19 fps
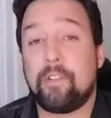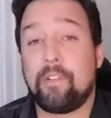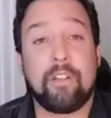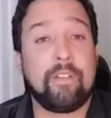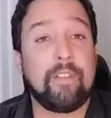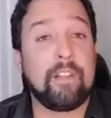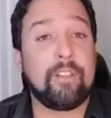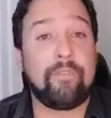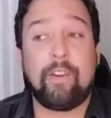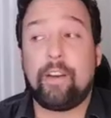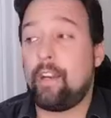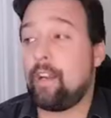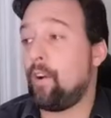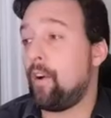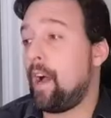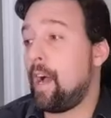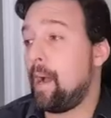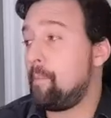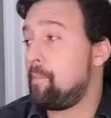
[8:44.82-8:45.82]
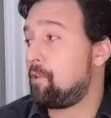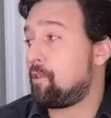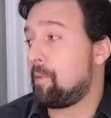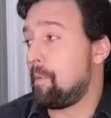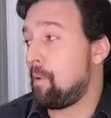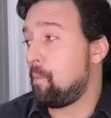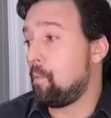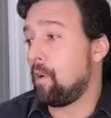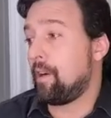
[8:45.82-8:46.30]
of this video, I'm just
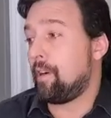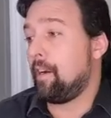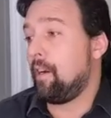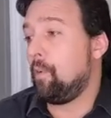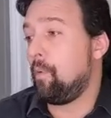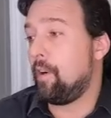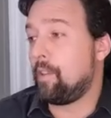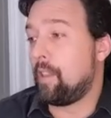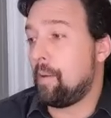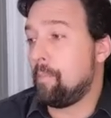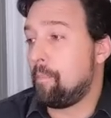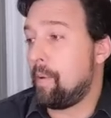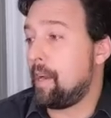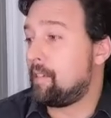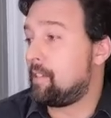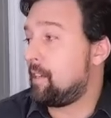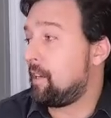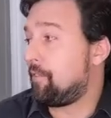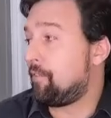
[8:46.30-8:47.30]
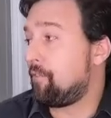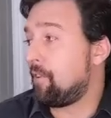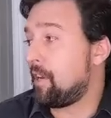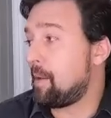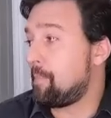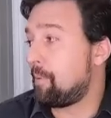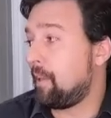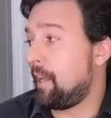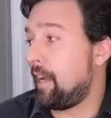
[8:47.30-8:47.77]
gonna be working with a basic
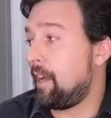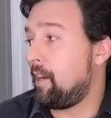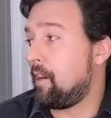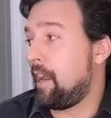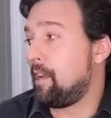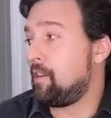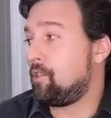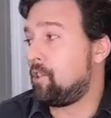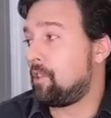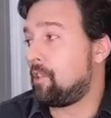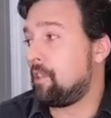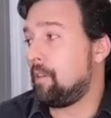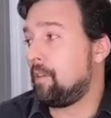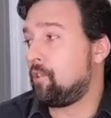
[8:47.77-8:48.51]
free plan just,